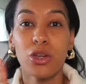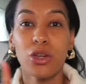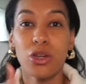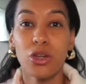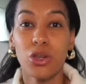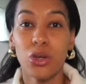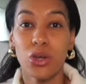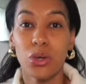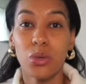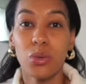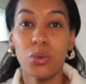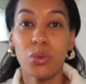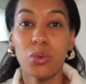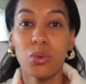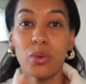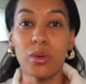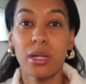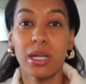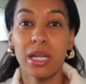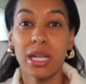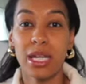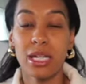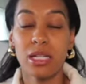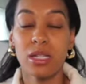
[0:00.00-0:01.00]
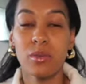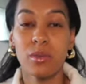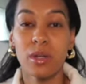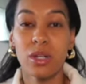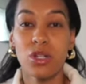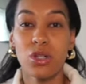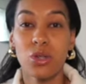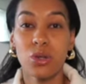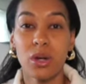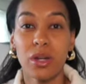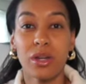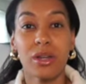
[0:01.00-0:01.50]
You need to
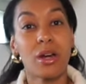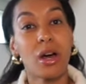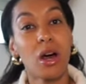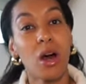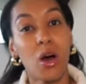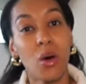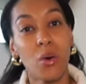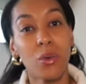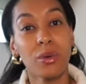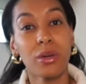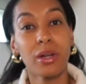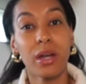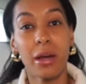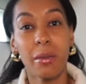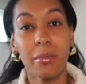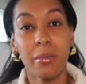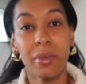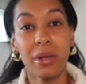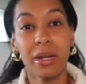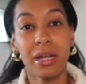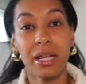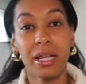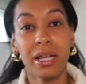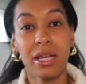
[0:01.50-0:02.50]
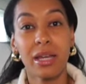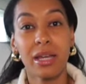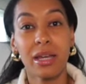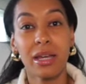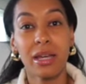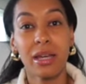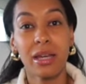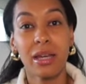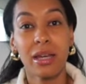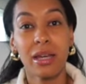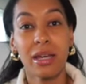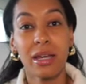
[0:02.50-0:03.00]
enjoy your own company
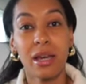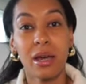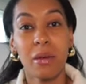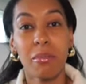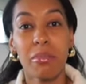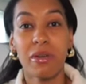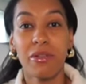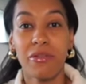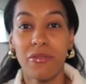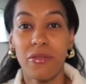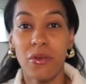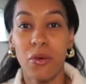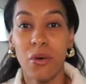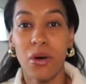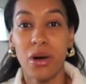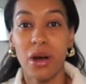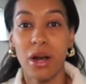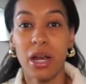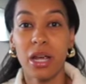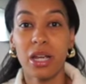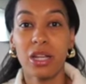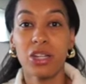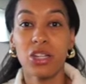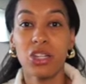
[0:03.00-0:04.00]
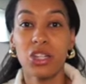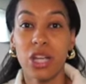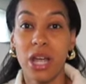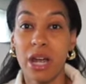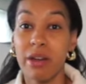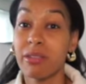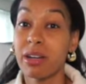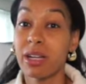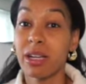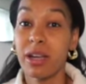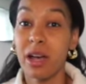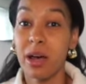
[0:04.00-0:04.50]
before
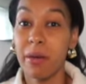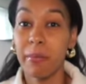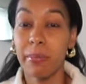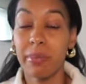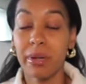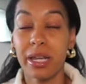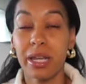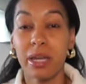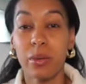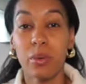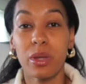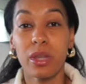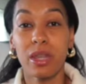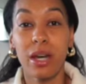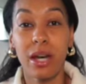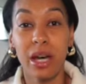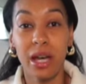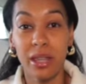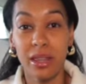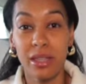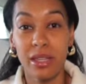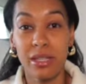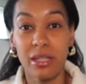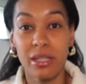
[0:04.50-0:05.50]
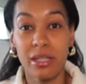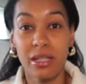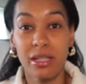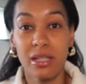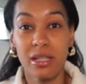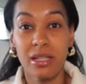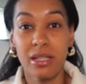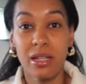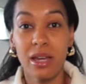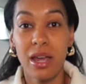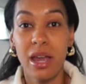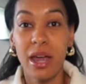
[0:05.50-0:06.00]
sharing company with others.